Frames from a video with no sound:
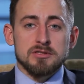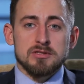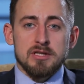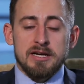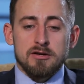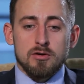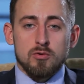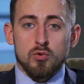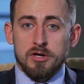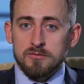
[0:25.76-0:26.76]
Suslenko,
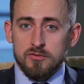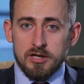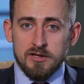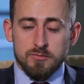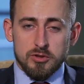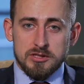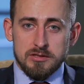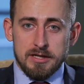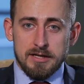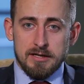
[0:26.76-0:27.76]
working for Kyiv Post
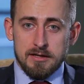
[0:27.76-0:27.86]
today.